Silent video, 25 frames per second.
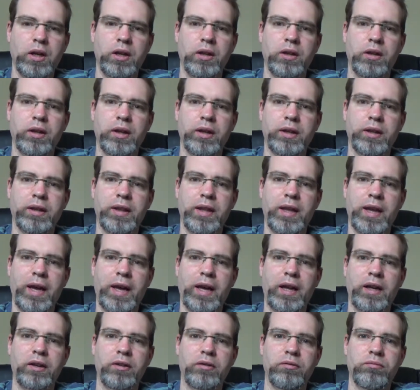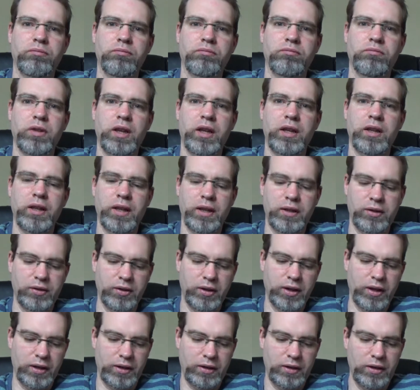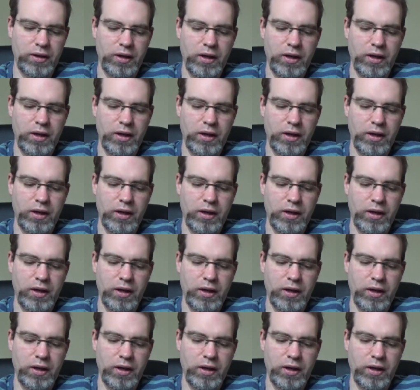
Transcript: like that, and that's it.